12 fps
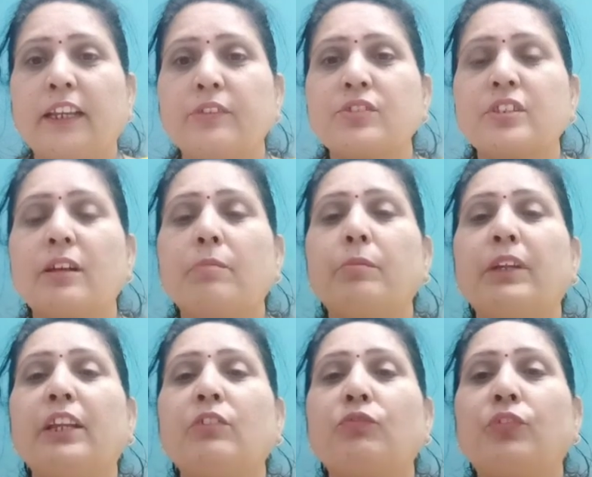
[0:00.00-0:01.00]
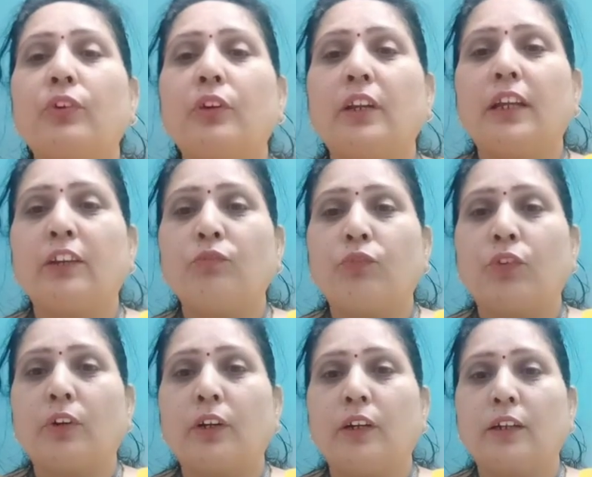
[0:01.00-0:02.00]
some meaningful
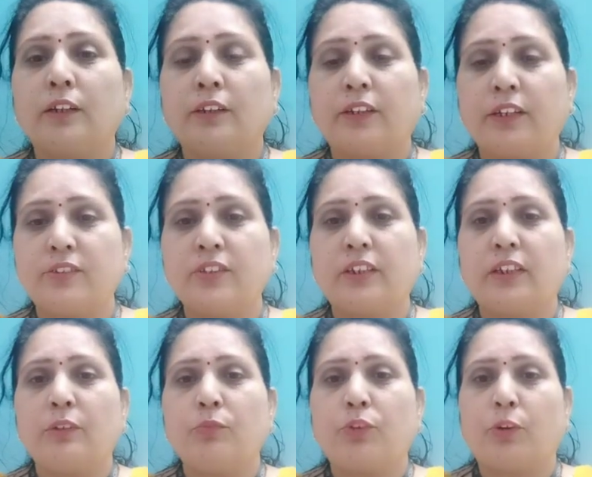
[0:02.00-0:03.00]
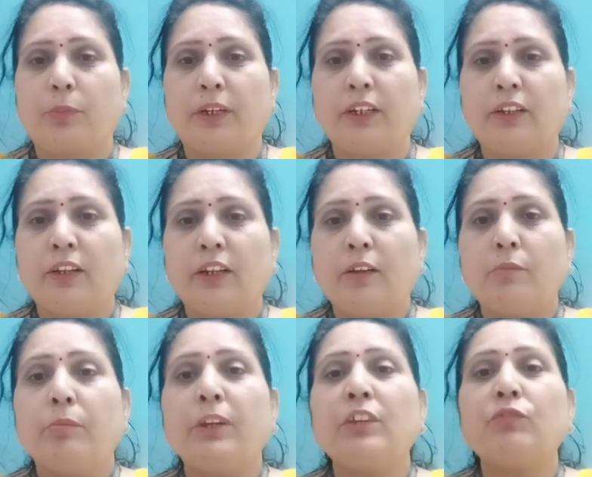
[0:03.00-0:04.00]
result from it,
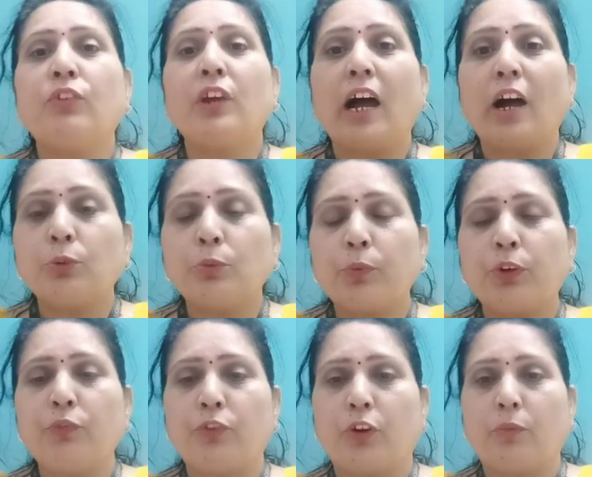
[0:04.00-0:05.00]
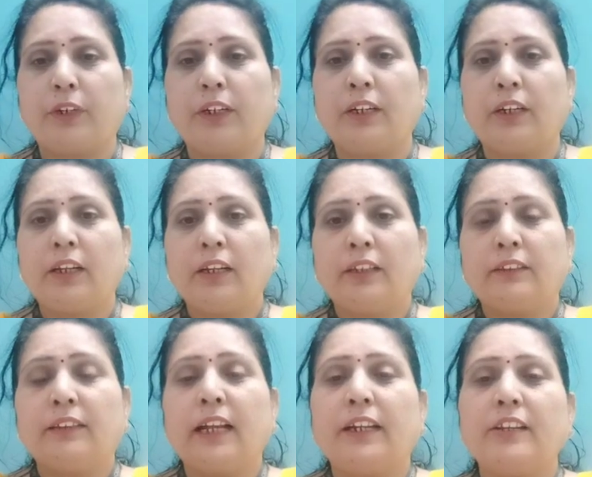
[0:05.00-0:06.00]
meaningful output from it,
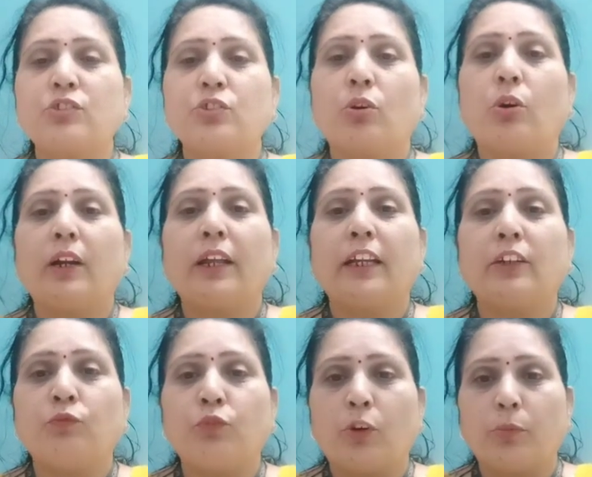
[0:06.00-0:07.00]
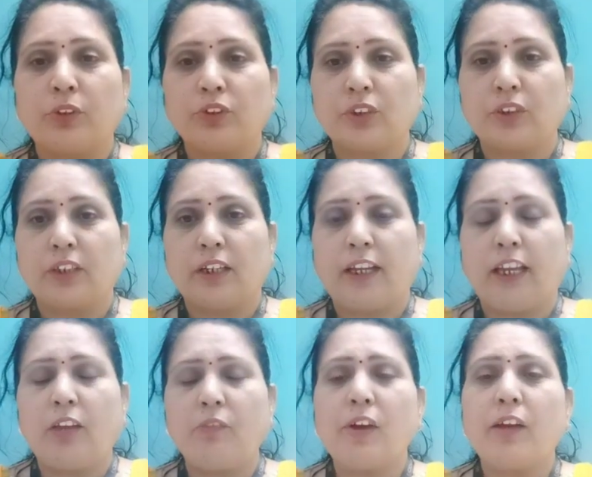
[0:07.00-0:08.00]
that is called information.
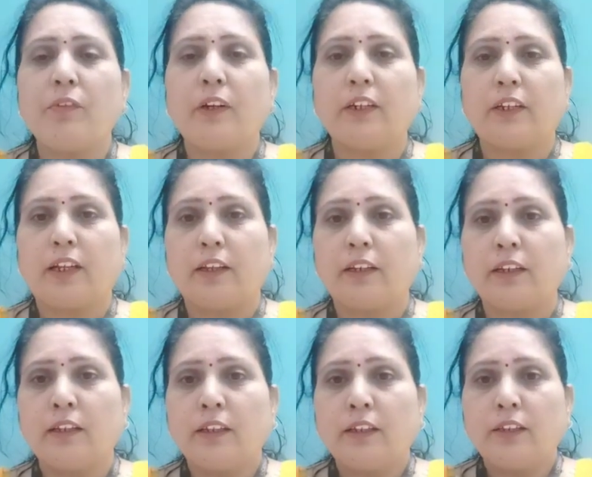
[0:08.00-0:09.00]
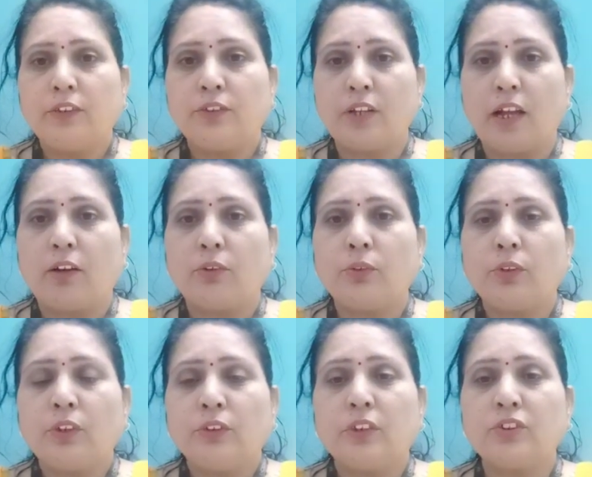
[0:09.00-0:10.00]
If I will tell now
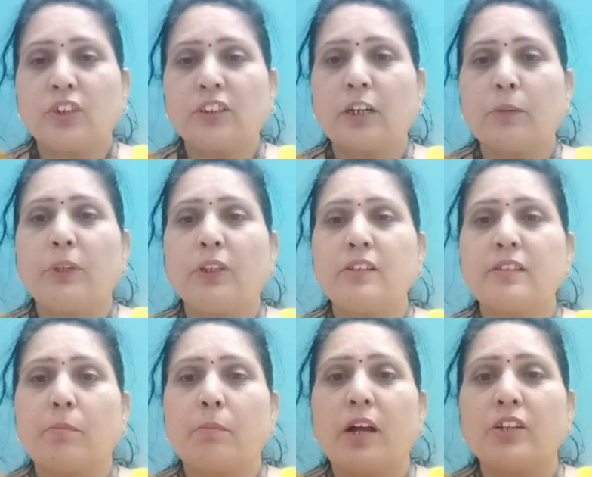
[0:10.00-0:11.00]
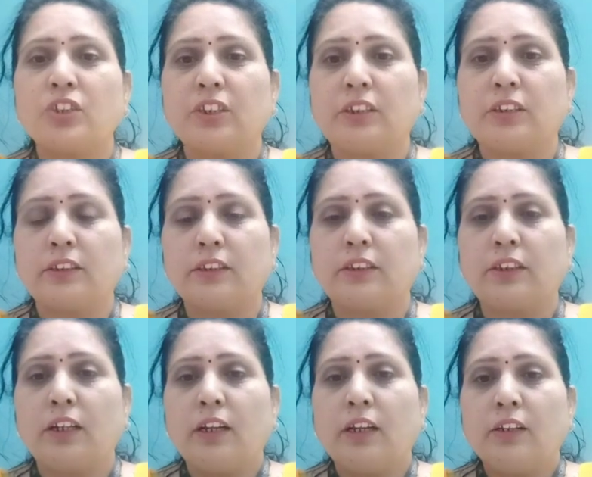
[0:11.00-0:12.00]
the Chhatrapati Sambhaji Nagar
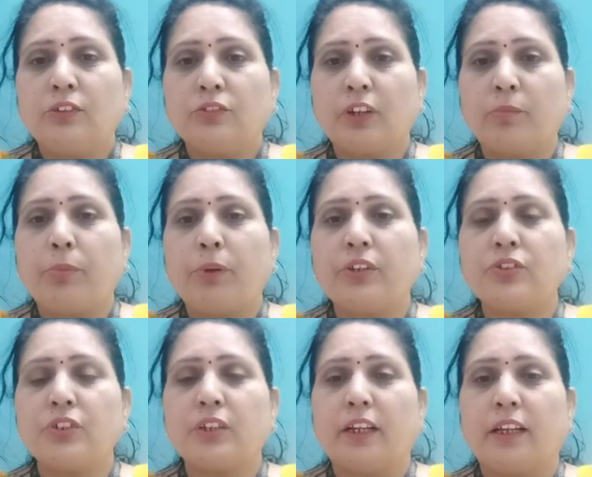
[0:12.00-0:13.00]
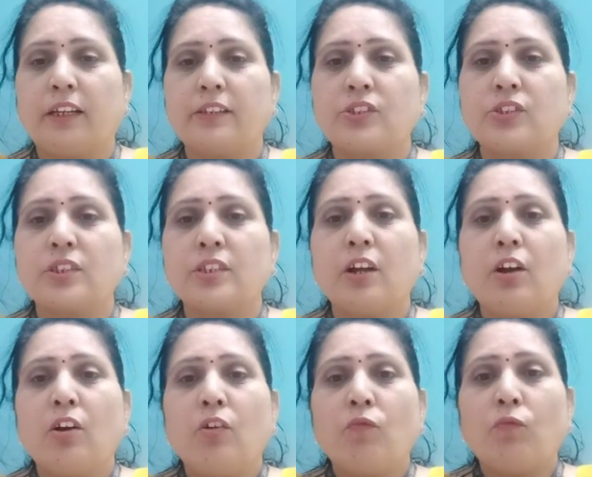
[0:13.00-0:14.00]
temperature is
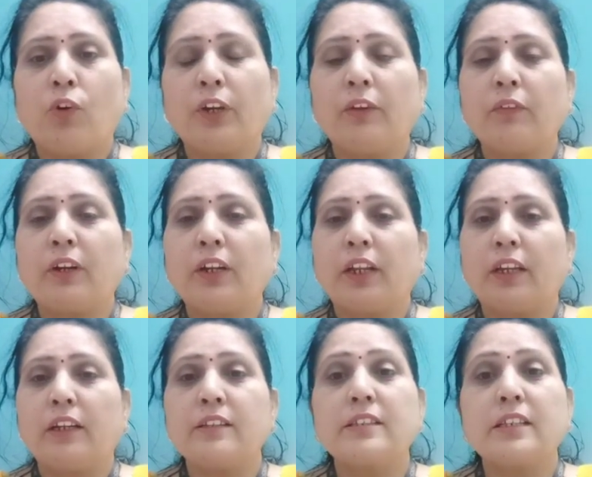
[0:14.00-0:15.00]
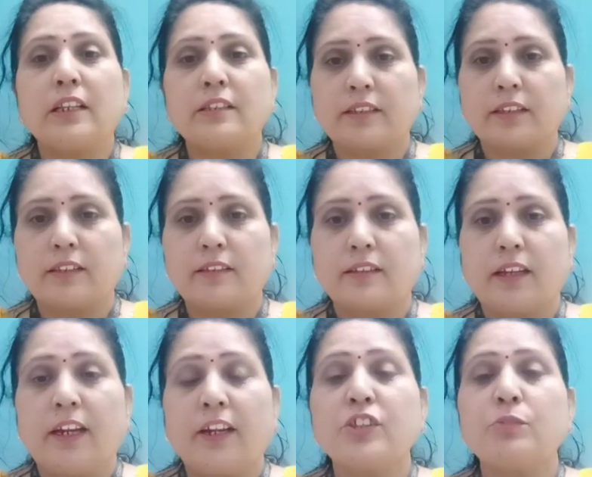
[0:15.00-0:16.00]
41 degrees Celsius,
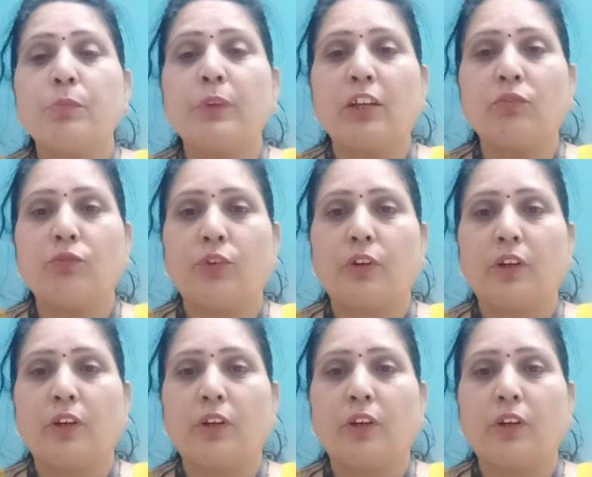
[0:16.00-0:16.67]
it is meaningful.